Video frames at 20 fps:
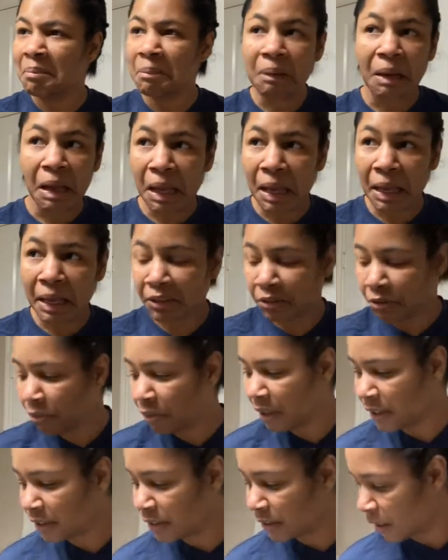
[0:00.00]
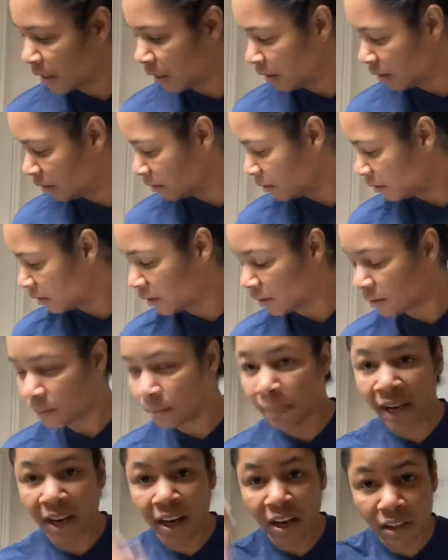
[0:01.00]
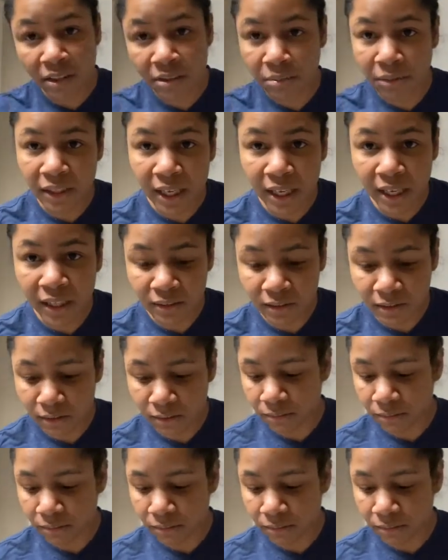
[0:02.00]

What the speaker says: I ain't doing it today because my hair is relaxed.